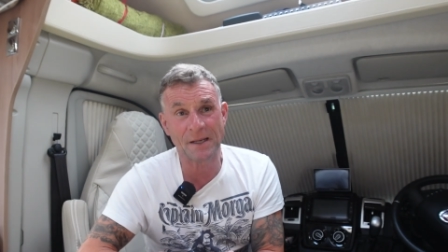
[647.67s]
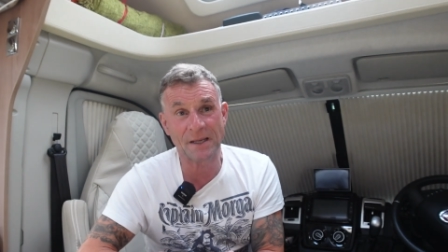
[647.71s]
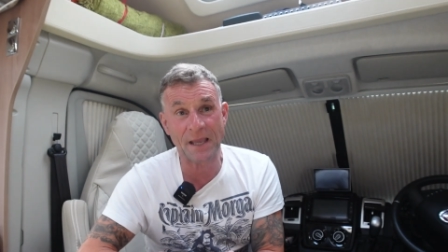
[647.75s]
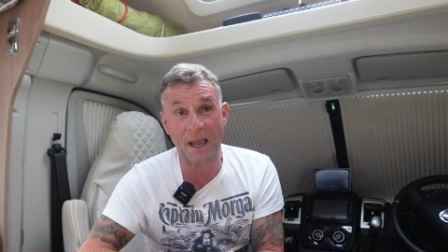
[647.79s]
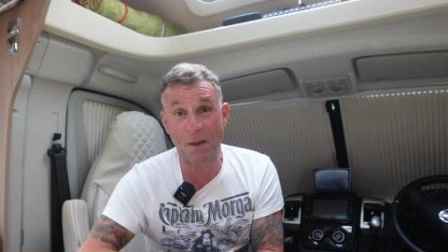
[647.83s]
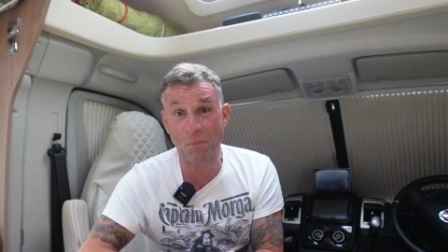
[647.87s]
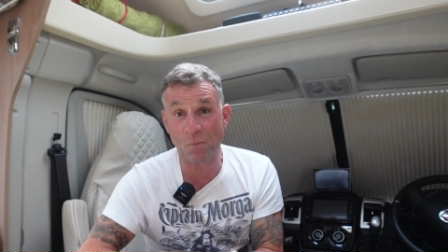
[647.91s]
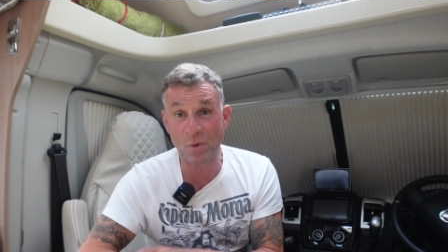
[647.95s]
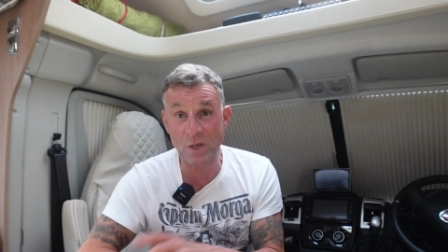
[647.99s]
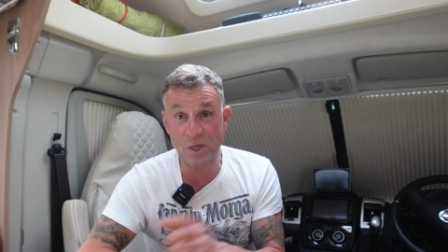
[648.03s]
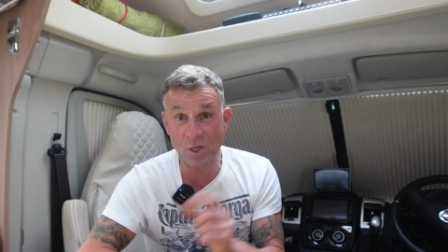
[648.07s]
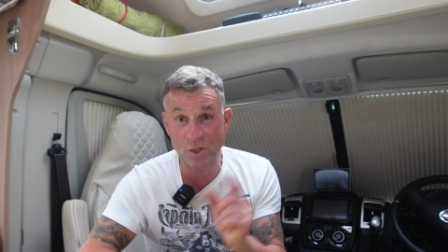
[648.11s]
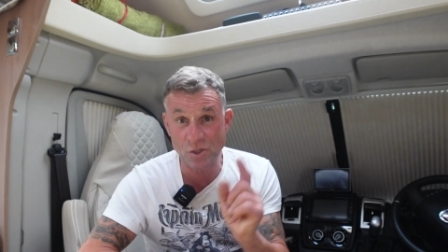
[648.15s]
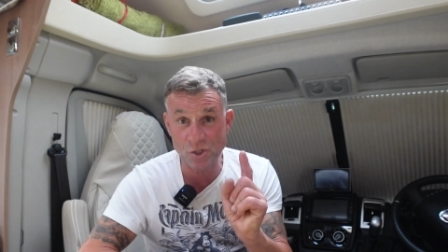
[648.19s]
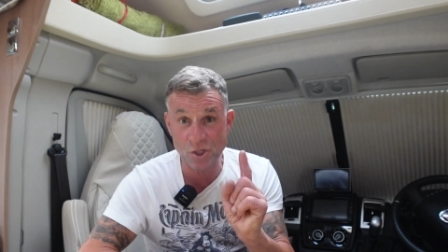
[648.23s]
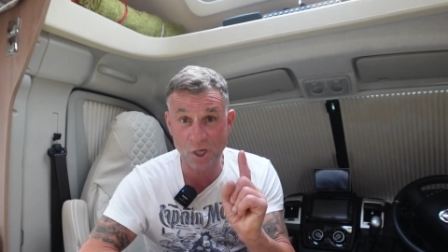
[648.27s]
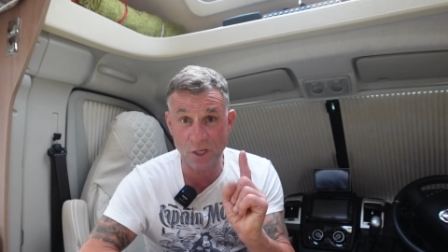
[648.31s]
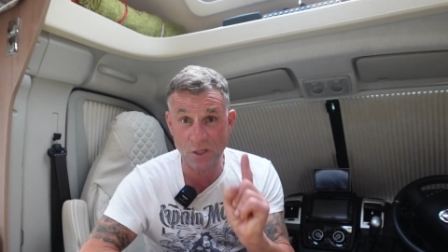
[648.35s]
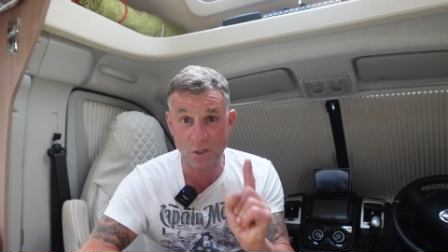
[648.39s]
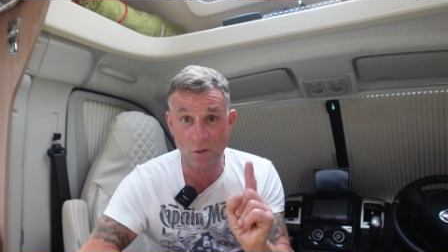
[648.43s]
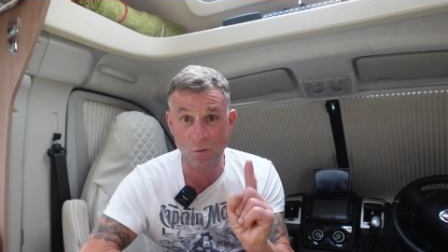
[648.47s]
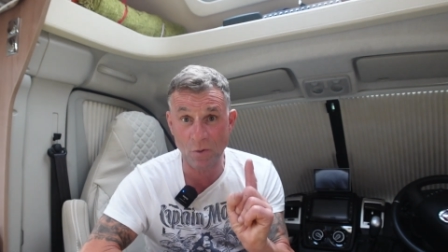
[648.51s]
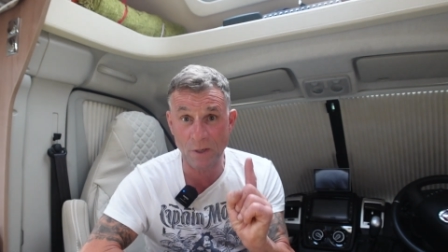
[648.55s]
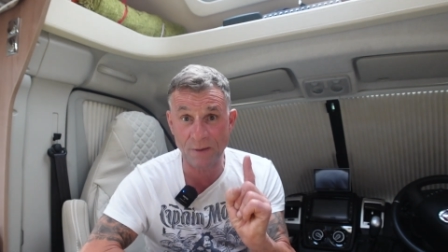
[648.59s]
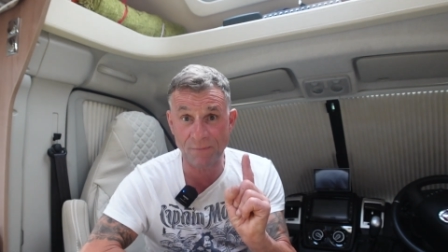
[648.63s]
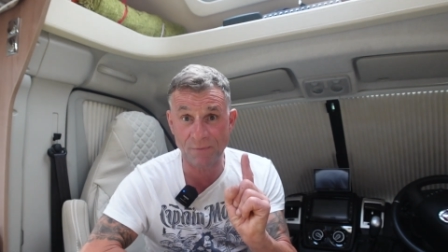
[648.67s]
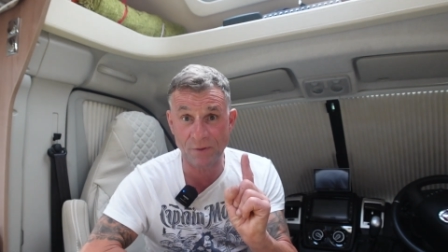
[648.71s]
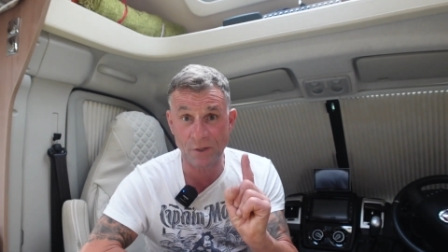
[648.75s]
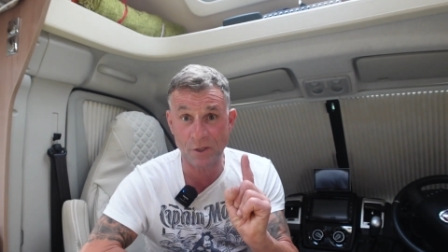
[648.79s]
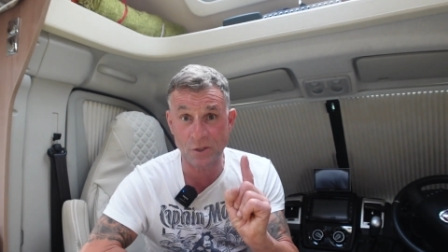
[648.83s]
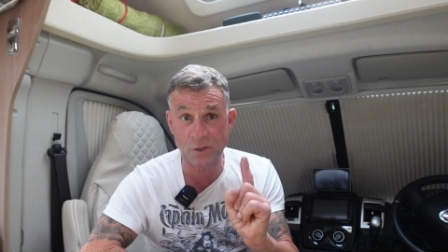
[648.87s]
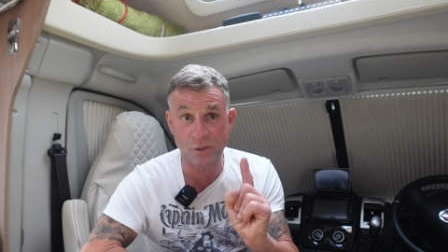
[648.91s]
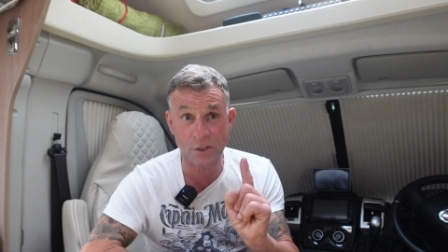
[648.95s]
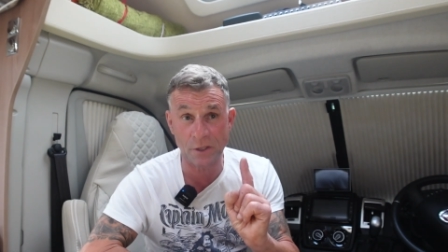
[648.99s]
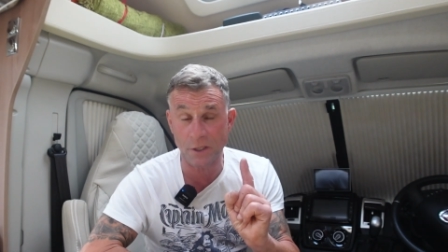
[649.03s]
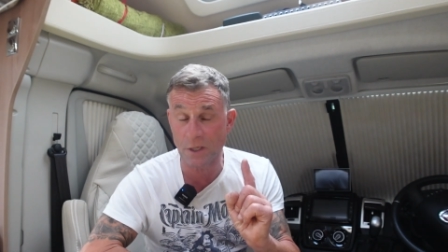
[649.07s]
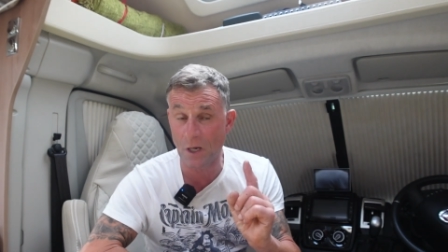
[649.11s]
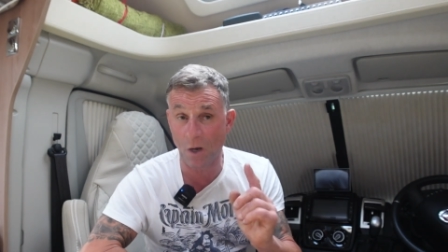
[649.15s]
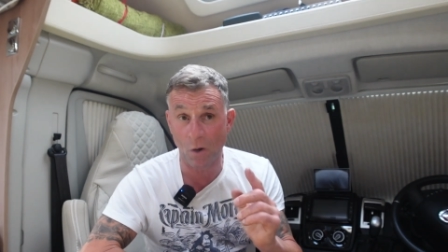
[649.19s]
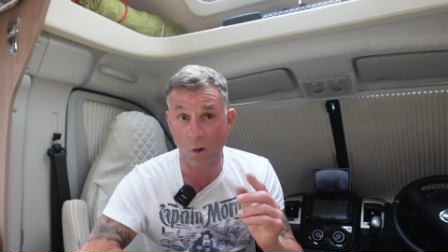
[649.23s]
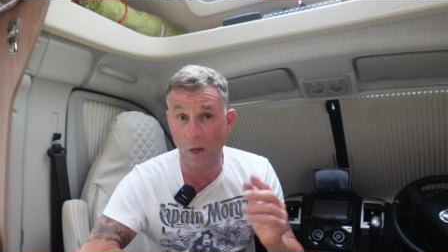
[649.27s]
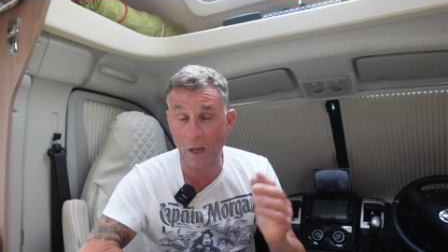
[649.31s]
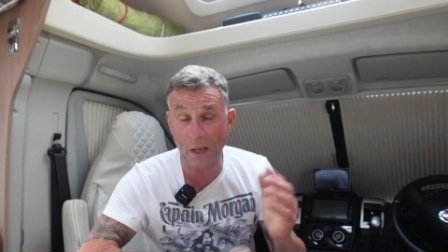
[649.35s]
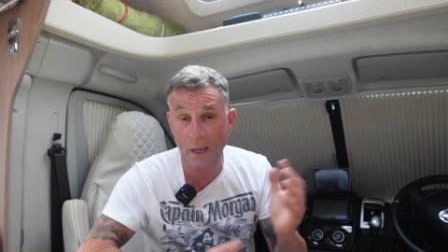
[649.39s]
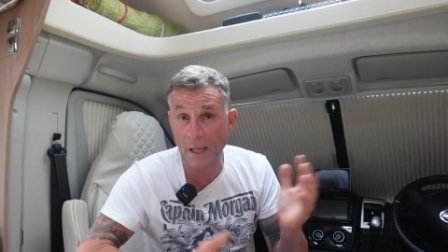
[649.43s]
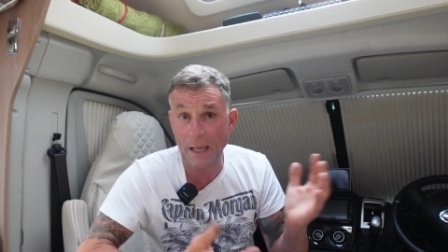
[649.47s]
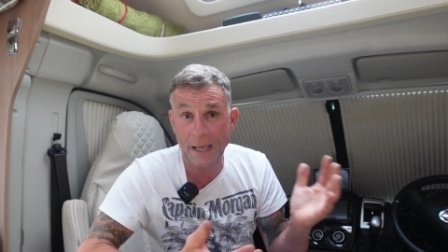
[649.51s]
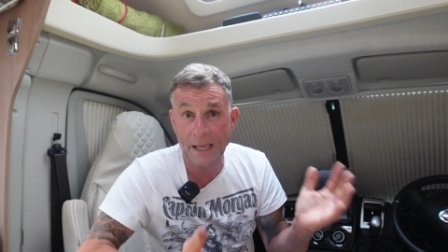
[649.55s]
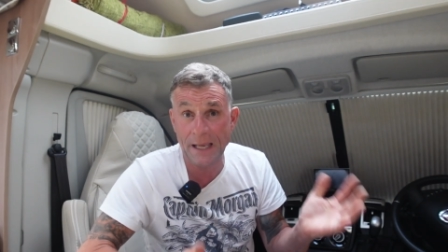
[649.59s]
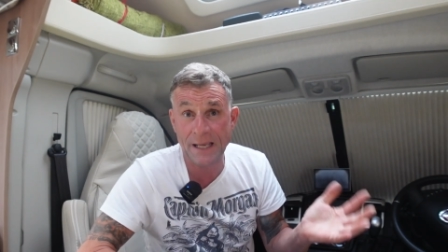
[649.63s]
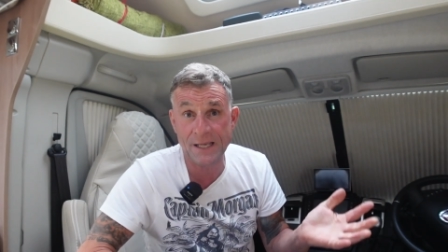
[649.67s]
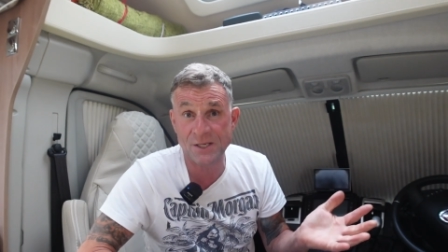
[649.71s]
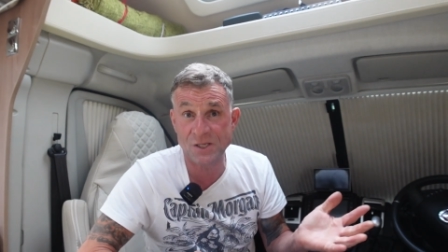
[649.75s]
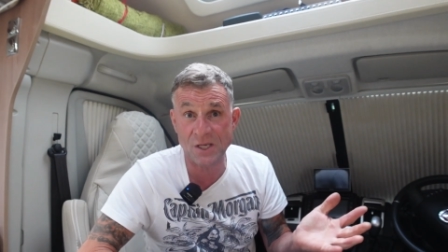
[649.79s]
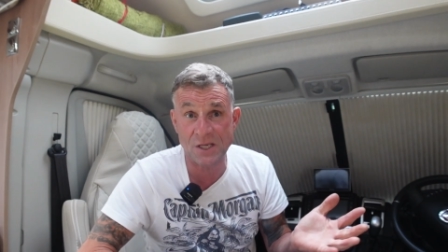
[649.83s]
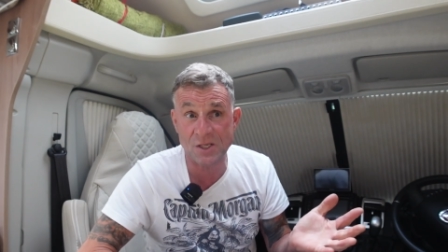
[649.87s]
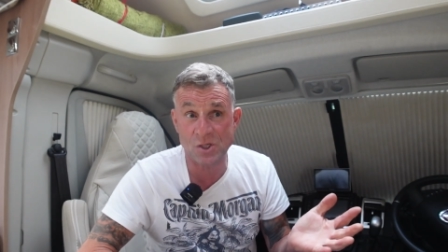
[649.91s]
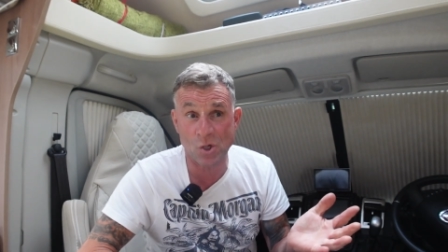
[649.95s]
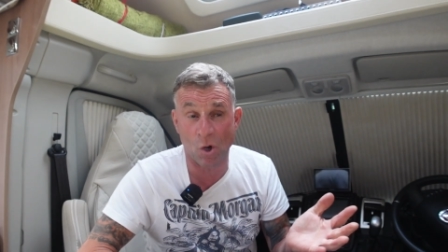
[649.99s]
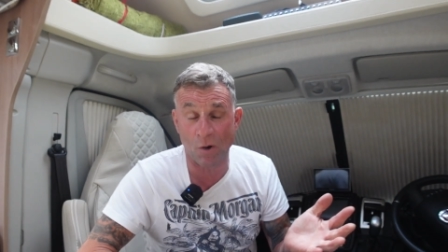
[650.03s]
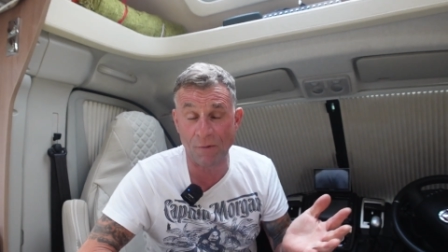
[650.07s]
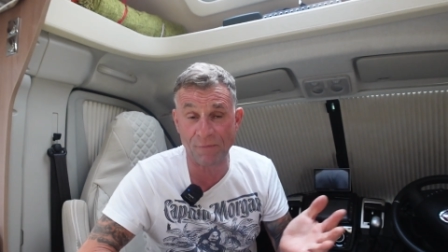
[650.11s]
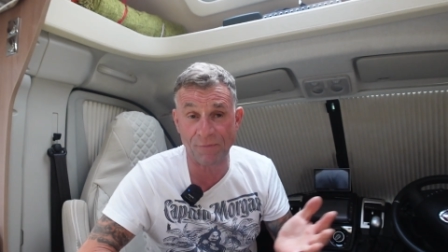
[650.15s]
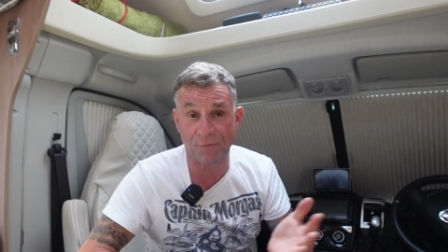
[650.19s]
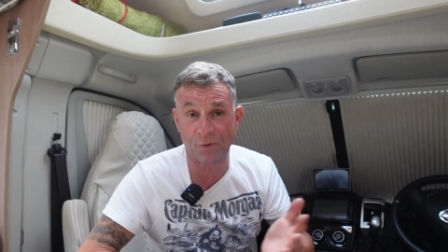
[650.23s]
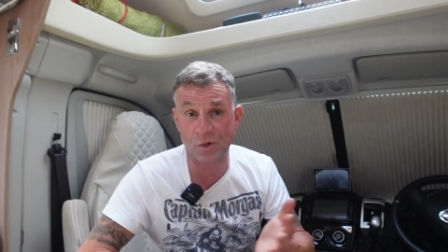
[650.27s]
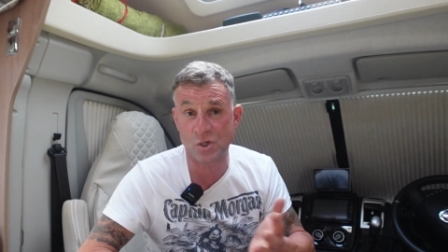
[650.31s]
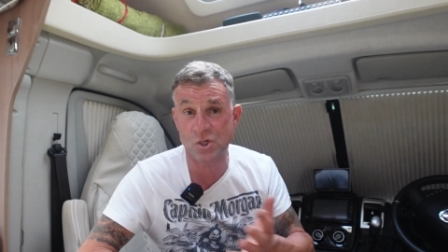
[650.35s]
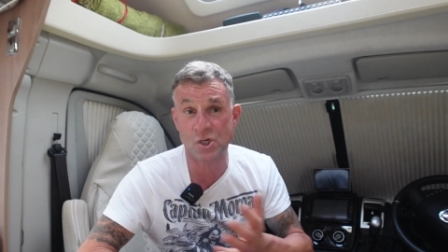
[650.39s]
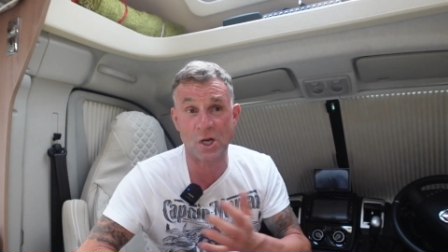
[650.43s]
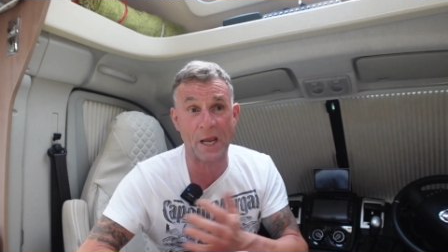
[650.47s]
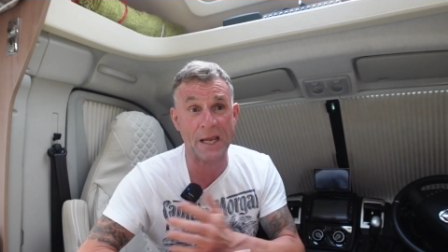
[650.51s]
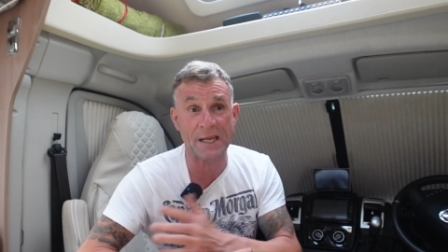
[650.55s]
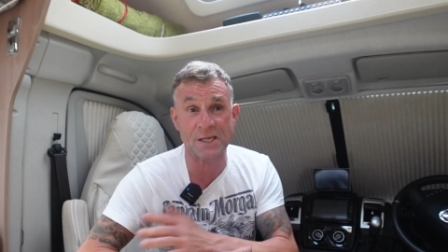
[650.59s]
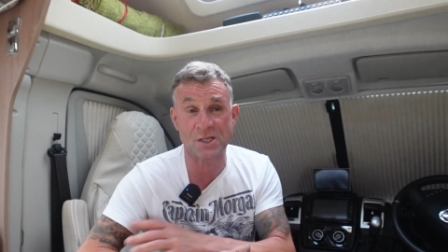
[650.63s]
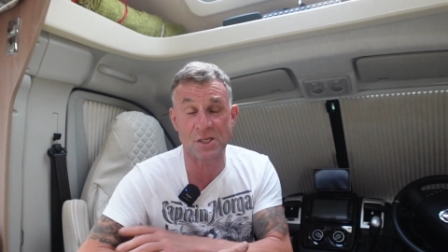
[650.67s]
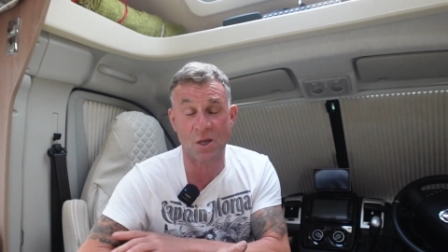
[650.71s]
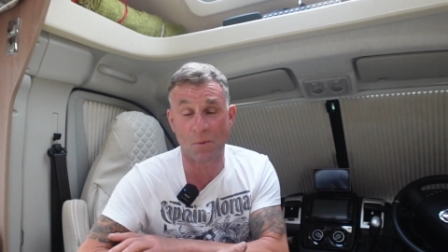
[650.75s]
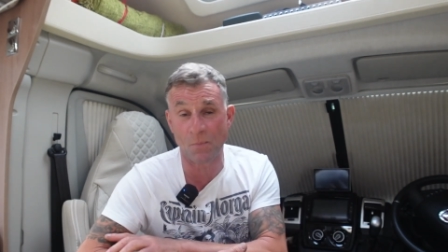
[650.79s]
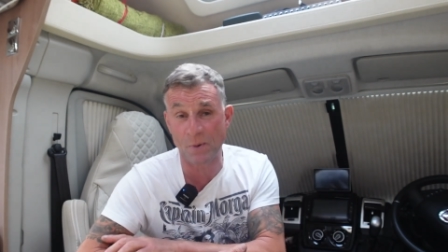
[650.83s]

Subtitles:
Can we continue living the, you know, is it time for a change?